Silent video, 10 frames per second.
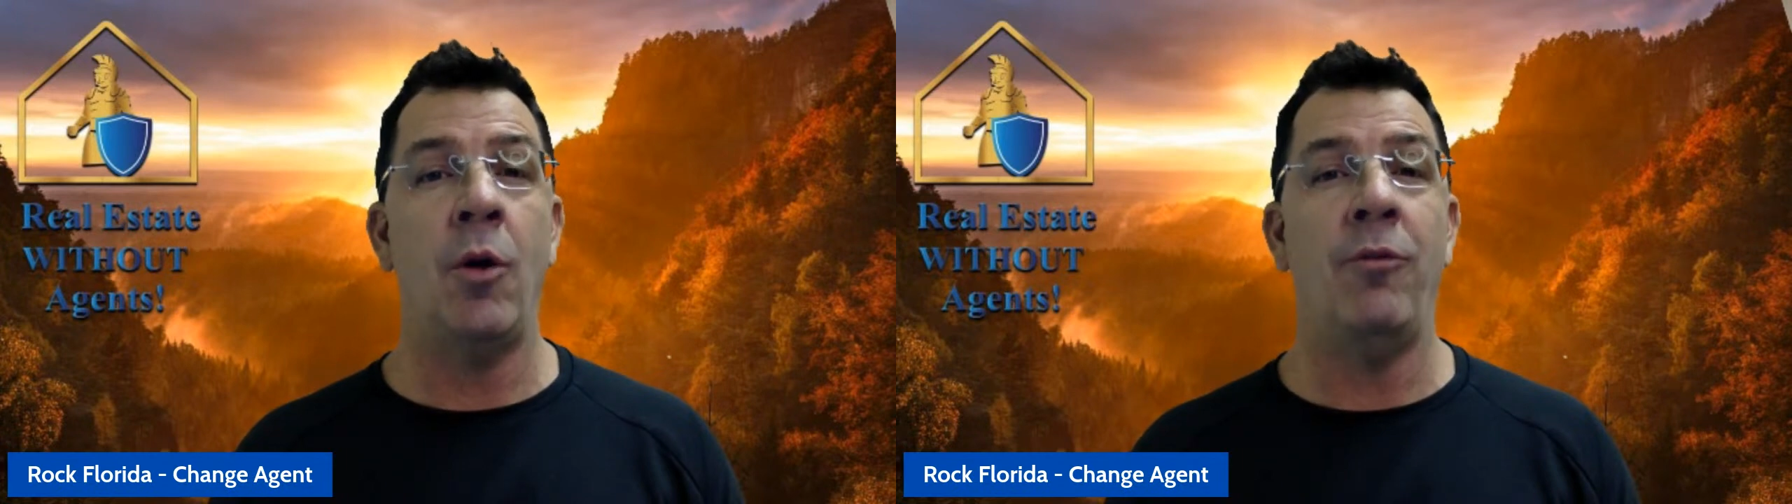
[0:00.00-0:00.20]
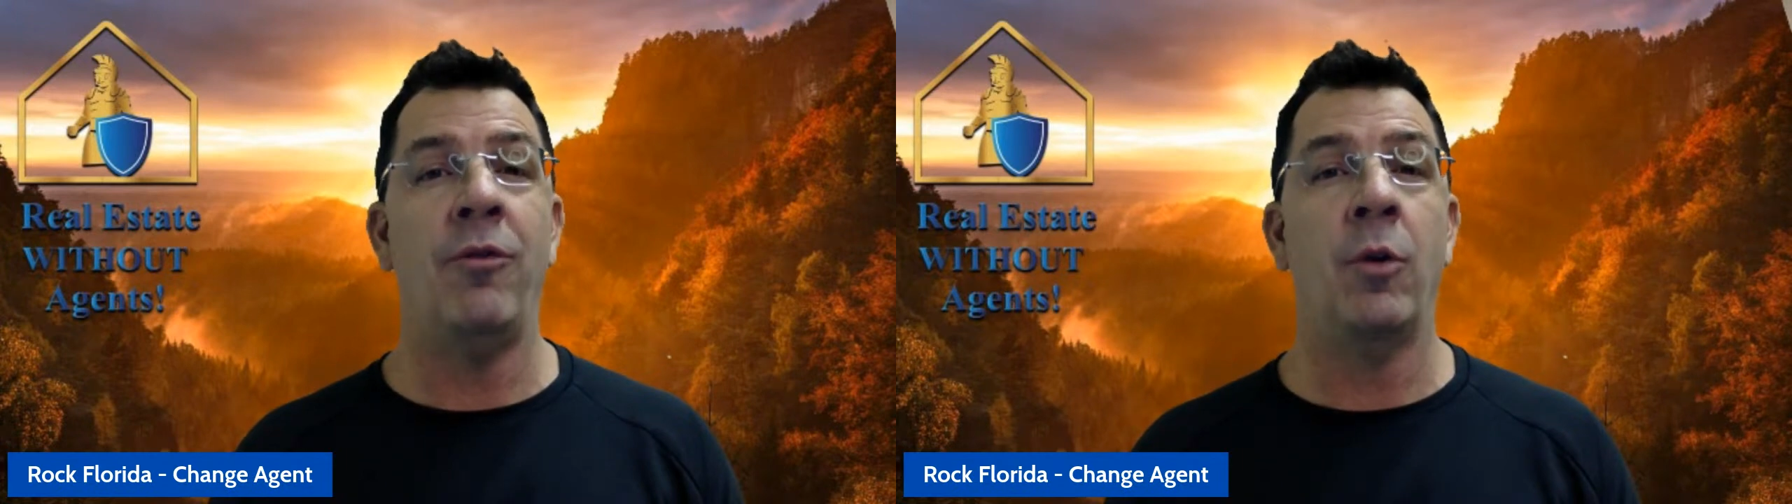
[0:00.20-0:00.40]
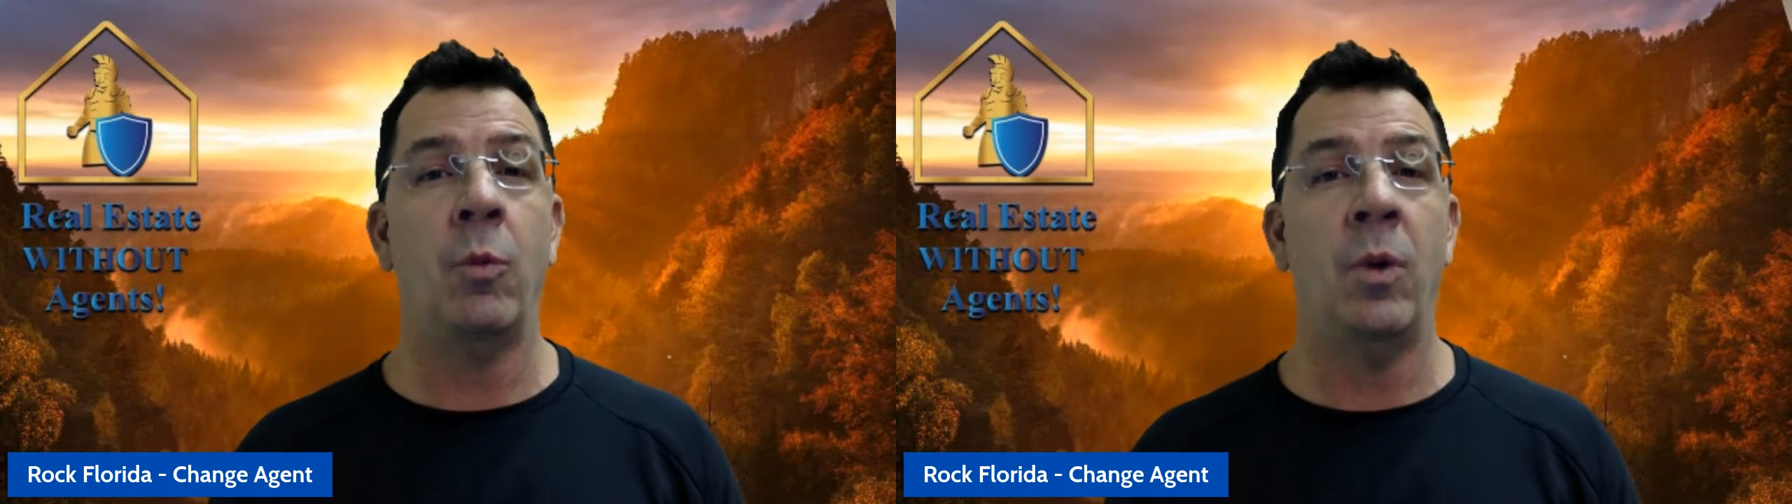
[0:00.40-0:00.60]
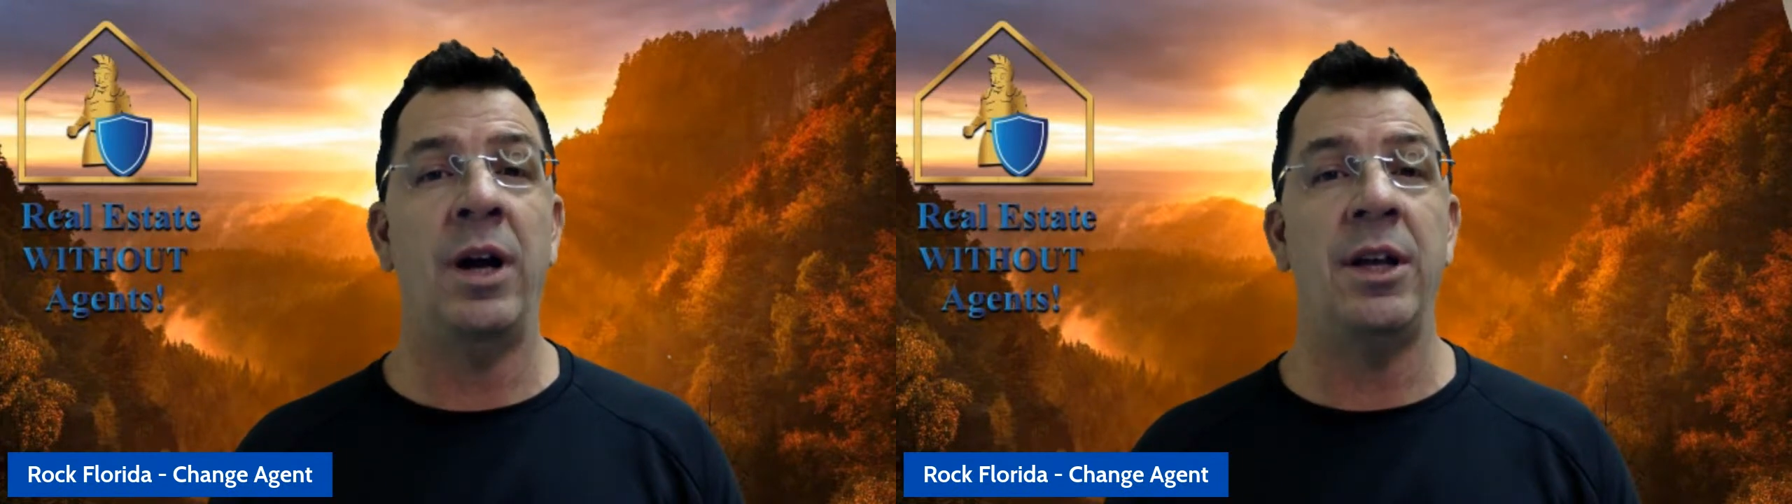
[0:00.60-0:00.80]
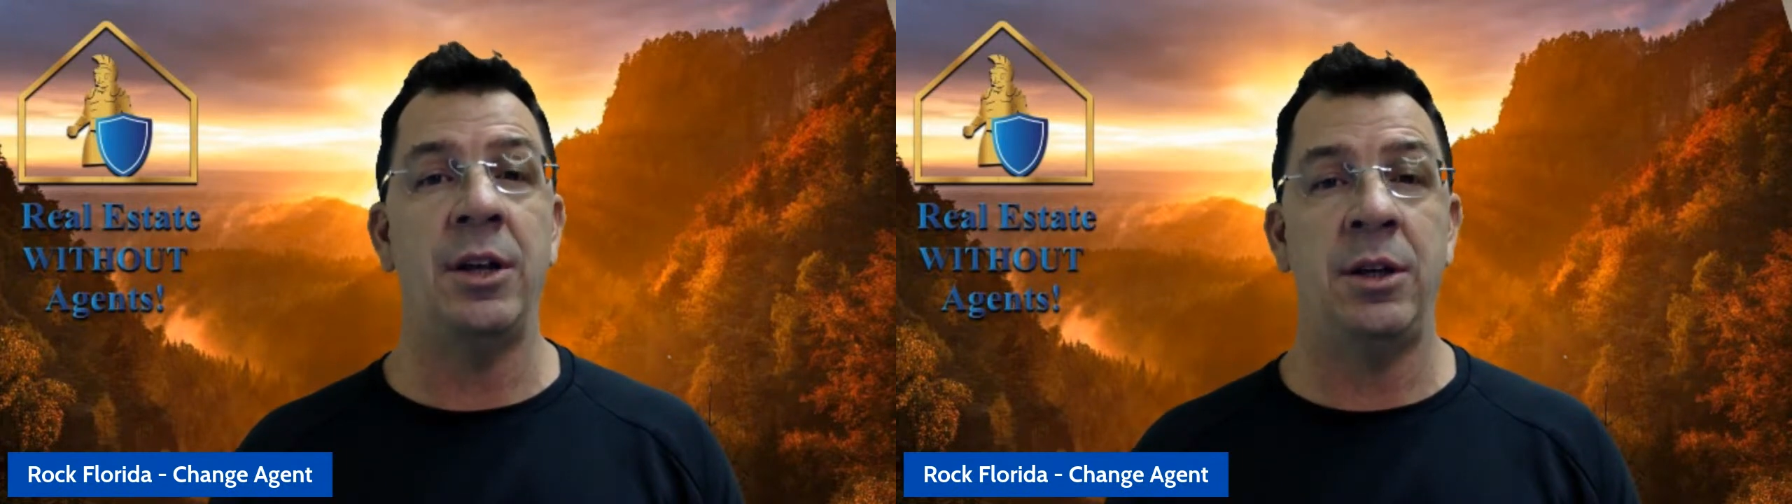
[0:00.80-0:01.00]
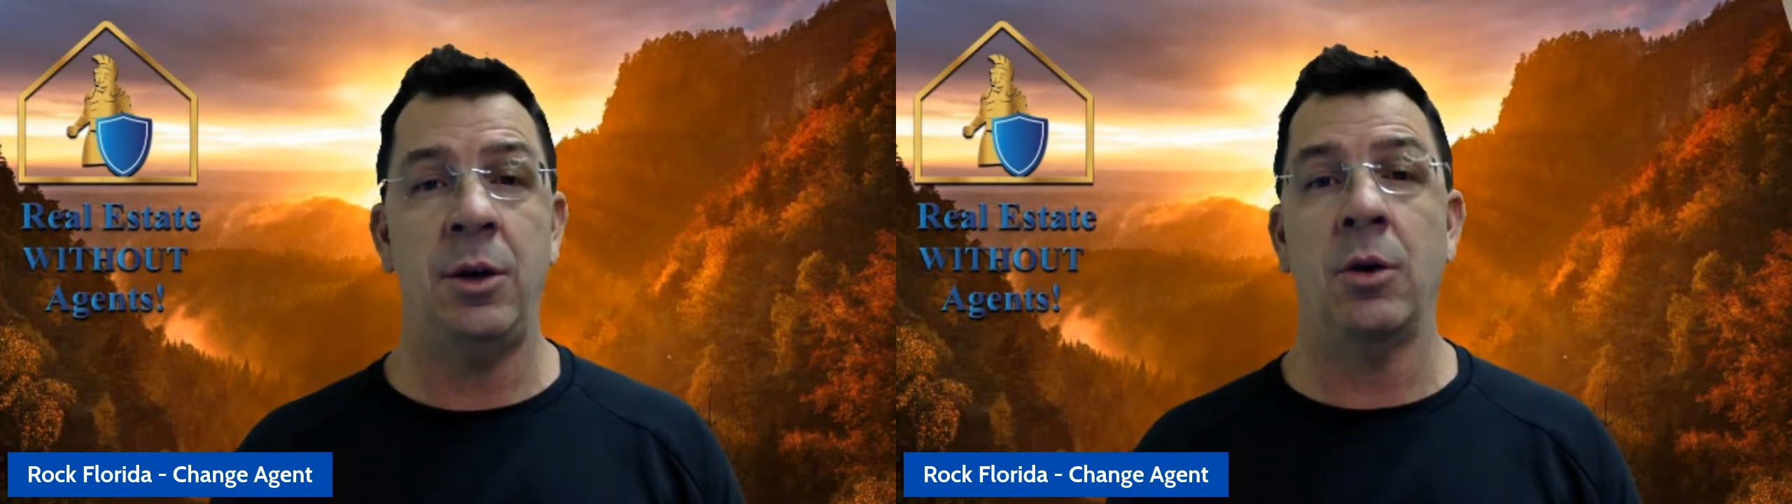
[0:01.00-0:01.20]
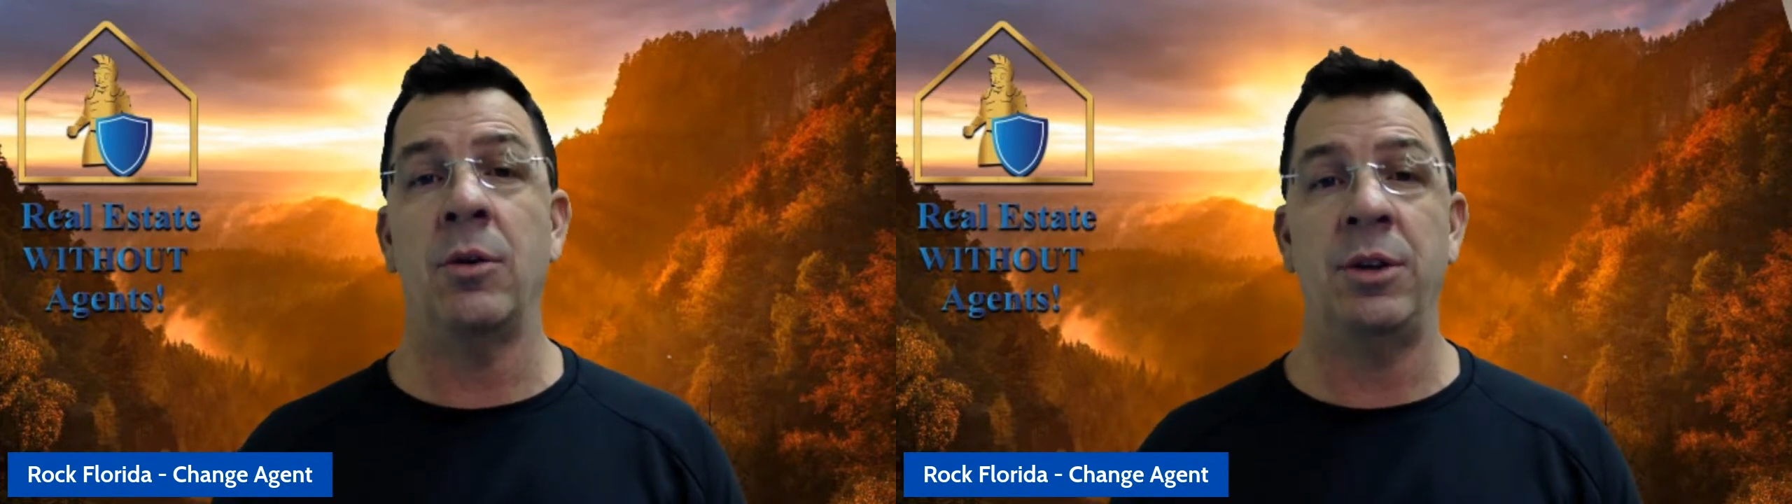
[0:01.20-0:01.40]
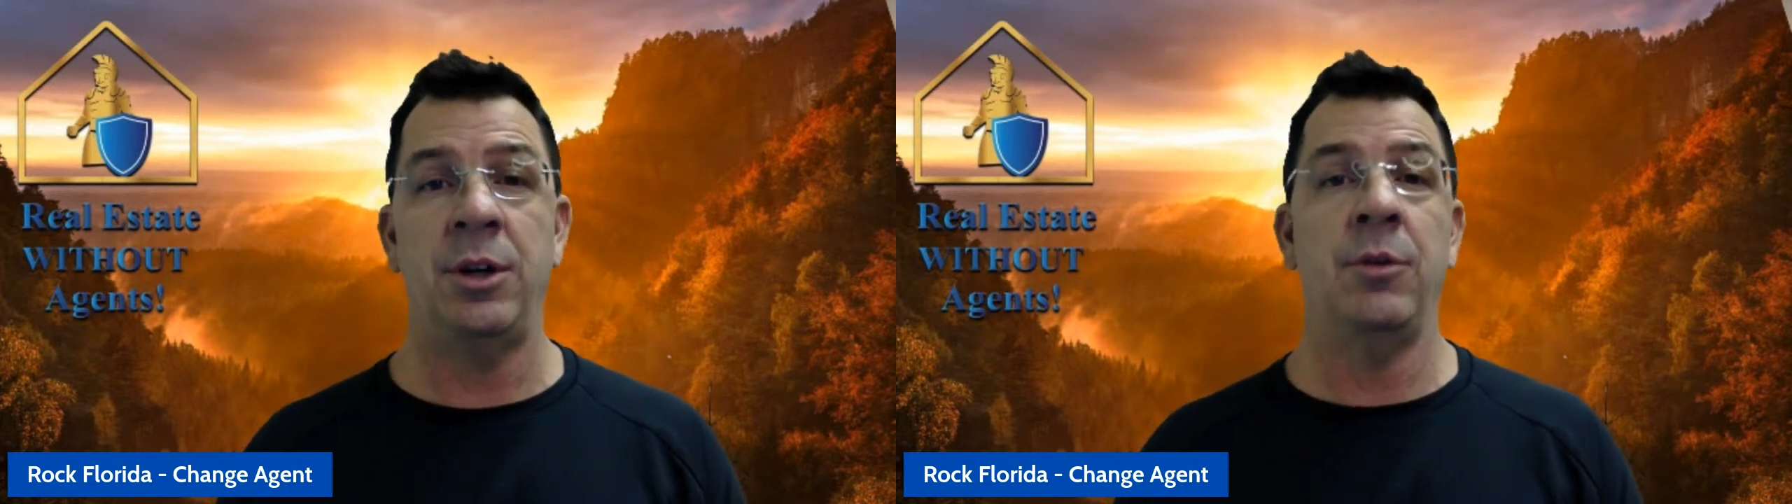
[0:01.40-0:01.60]
over what
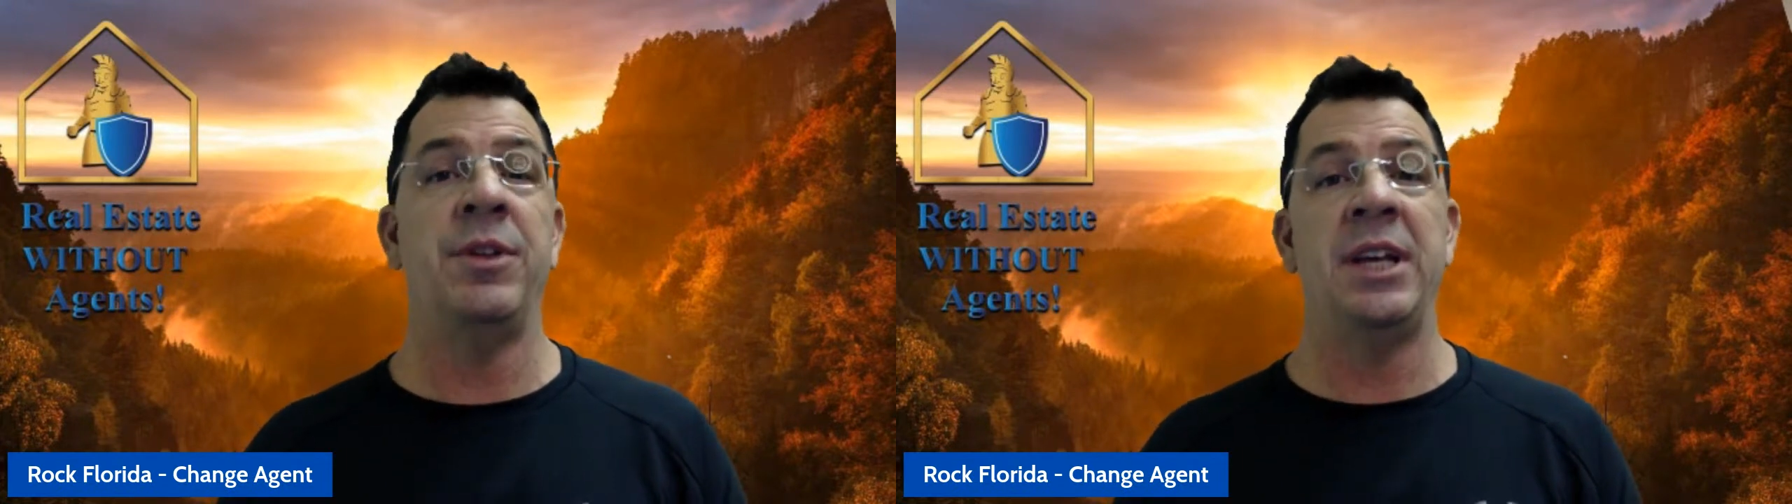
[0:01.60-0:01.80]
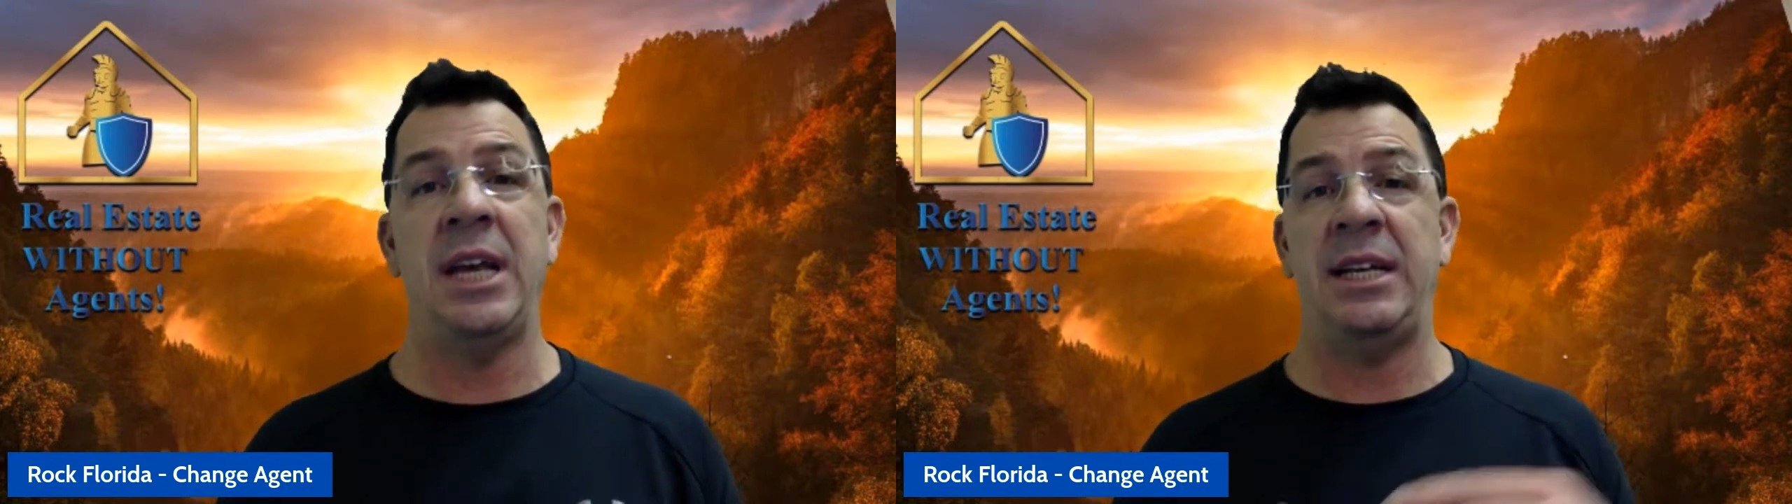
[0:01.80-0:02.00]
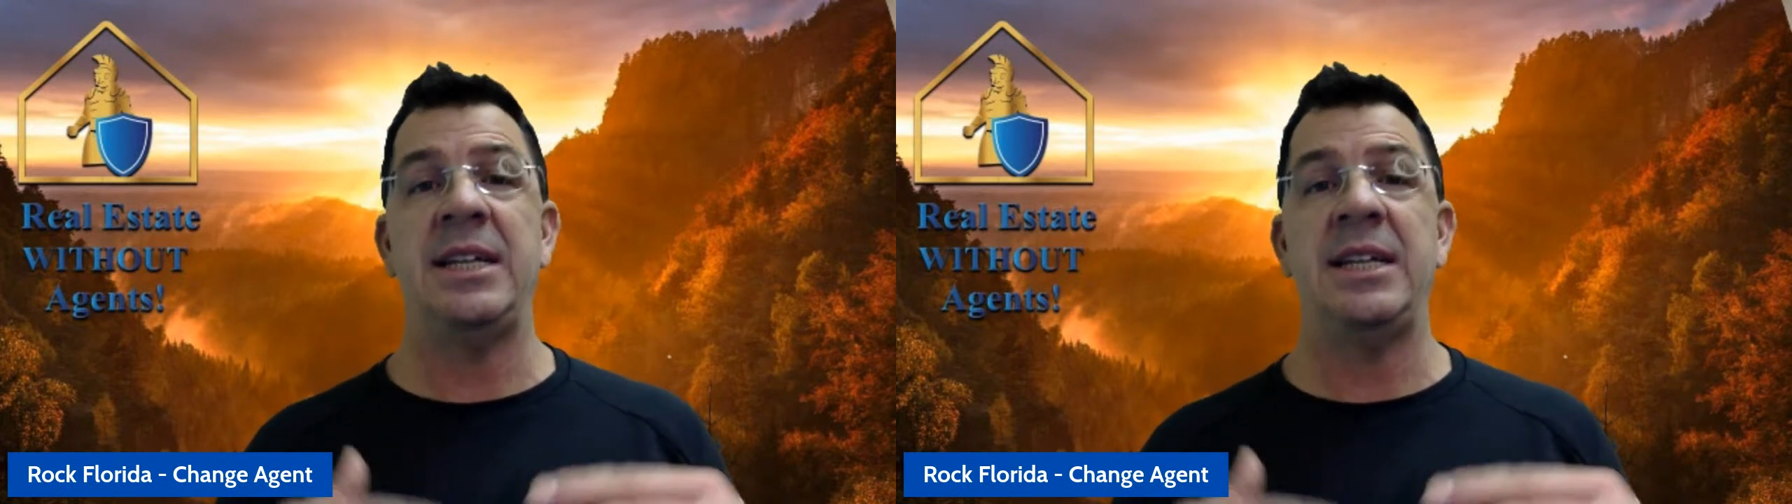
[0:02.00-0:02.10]
the